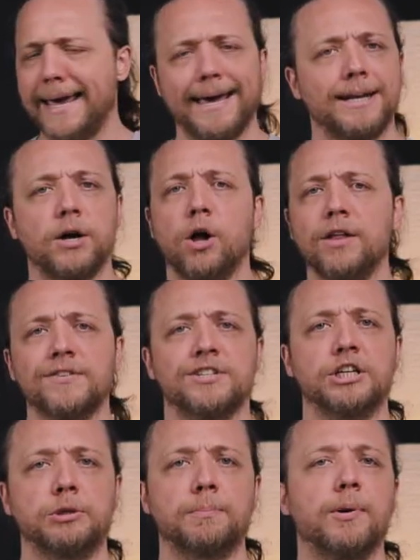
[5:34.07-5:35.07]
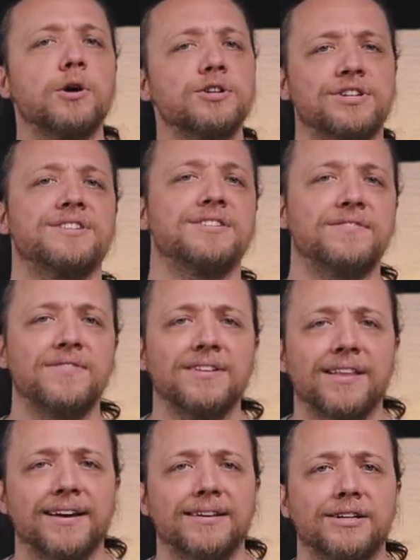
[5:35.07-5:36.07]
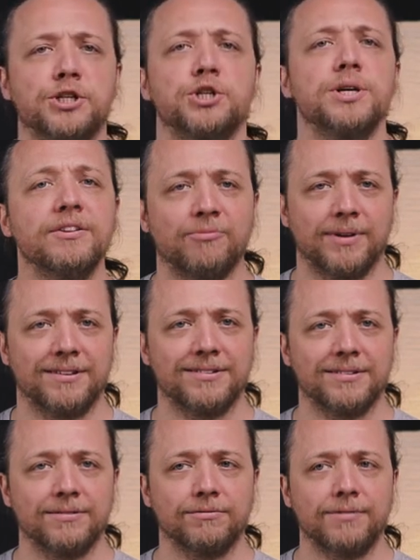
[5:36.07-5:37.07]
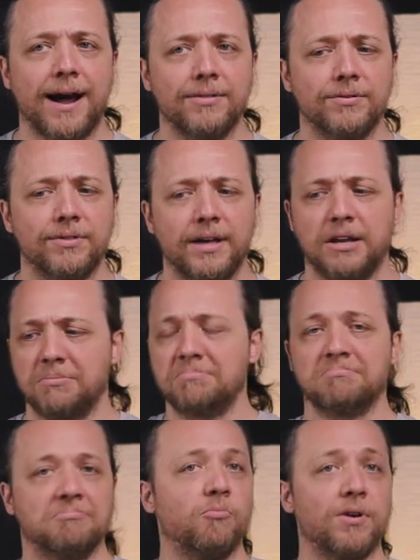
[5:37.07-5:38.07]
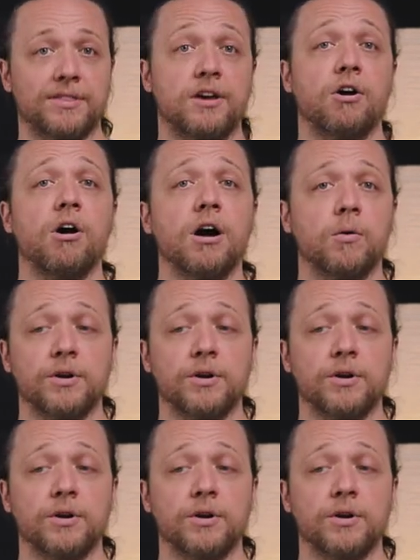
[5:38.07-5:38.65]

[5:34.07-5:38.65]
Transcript: And all of a sudden, purchases feel like an achievement rather than what they are,